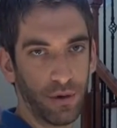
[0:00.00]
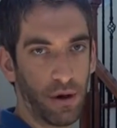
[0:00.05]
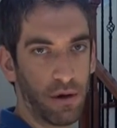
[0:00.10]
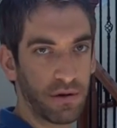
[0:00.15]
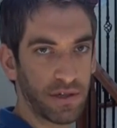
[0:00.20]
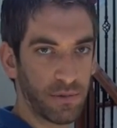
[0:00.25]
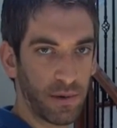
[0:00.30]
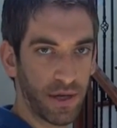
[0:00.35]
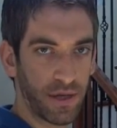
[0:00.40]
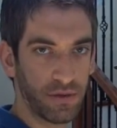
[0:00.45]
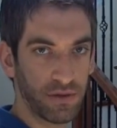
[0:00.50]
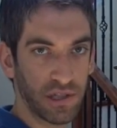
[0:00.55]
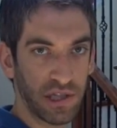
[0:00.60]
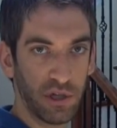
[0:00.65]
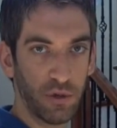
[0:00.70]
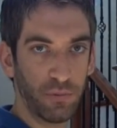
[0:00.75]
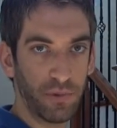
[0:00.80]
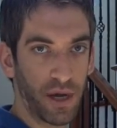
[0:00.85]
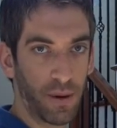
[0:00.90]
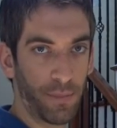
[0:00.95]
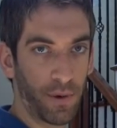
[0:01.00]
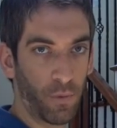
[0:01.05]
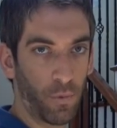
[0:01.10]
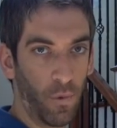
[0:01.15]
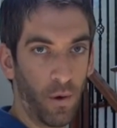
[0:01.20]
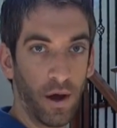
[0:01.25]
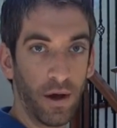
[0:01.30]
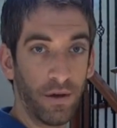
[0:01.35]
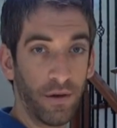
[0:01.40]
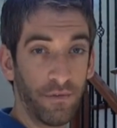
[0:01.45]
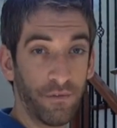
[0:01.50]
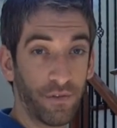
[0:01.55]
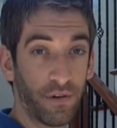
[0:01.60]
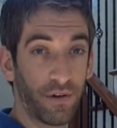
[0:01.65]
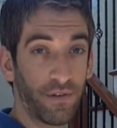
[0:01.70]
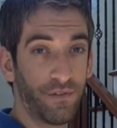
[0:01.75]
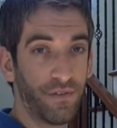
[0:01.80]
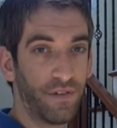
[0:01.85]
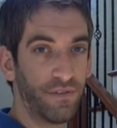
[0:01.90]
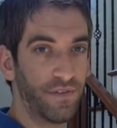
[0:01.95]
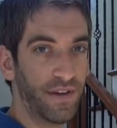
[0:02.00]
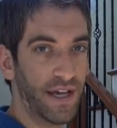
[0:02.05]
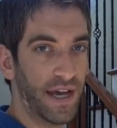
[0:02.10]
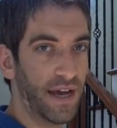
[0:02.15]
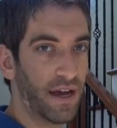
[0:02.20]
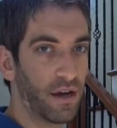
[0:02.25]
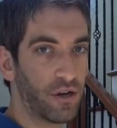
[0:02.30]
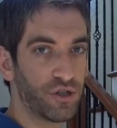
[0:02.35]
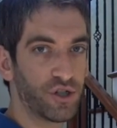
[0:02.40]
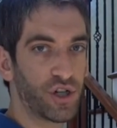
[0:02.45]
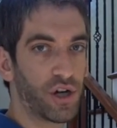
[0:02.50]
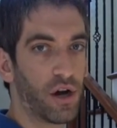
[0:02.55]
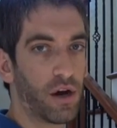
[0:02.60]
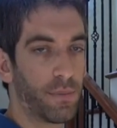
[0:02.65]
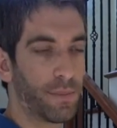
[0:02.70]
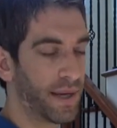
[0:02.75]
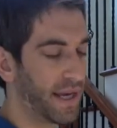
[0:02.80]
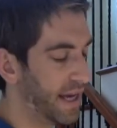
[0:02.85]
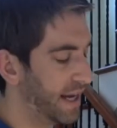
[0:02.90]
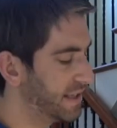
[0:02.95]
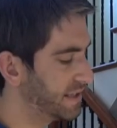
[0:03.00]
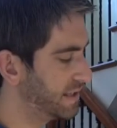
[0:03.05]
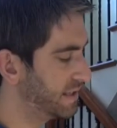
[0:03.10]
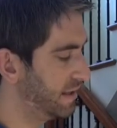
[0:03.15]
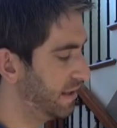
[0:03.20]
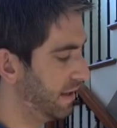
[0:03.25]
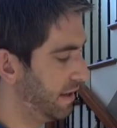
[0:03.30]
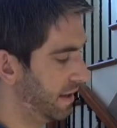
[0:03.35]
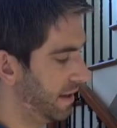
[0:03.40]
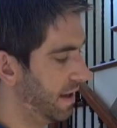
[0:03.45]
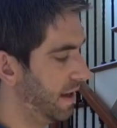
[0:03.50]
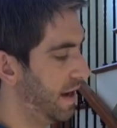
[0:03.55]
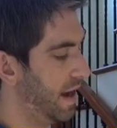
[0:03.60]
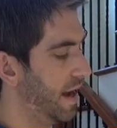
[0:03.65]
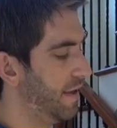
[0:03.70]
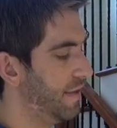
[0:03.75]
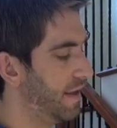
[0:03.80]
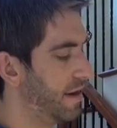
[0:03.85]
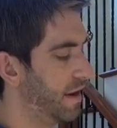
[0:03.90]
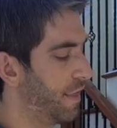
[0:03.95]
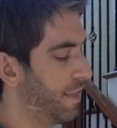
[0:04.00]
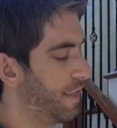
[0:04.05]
You always wanna use loop number one for a 5800 RPS. And then a